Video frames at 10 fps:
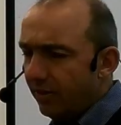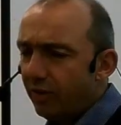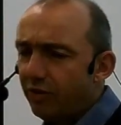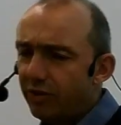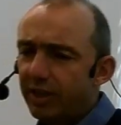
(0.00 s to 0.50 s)
the
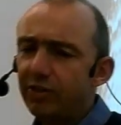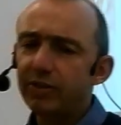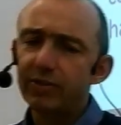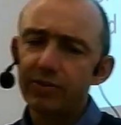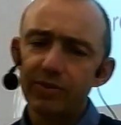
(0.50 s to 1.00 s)

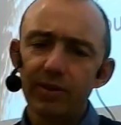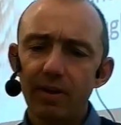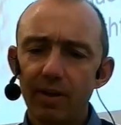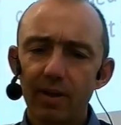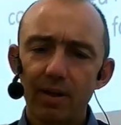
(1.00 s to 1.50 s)
traditions
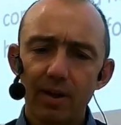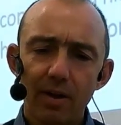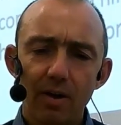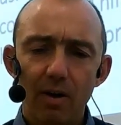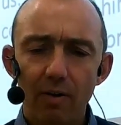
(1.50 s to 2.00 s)

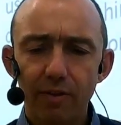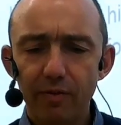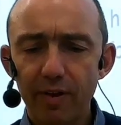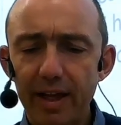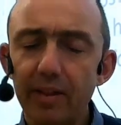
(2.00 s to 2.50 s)
of the
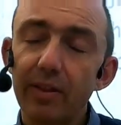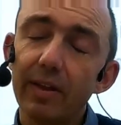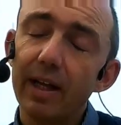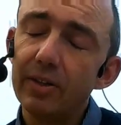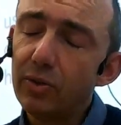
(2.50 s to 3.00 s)
faith
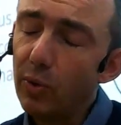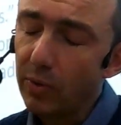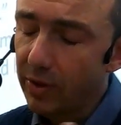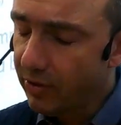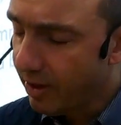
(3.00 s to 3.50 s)
and
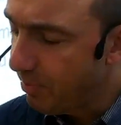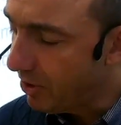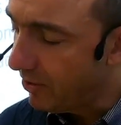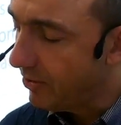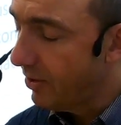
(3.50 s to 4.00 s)
taught the
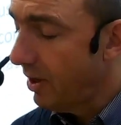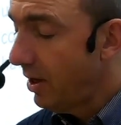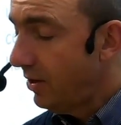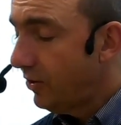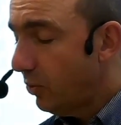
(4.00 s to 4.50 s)
scriptures
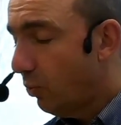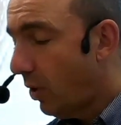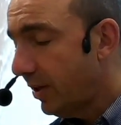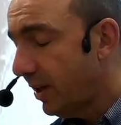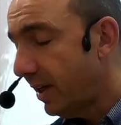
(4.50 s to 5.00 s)
to
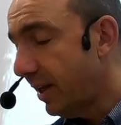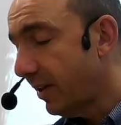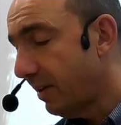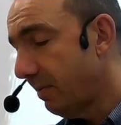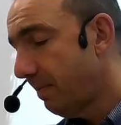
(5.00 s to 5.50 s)
one another.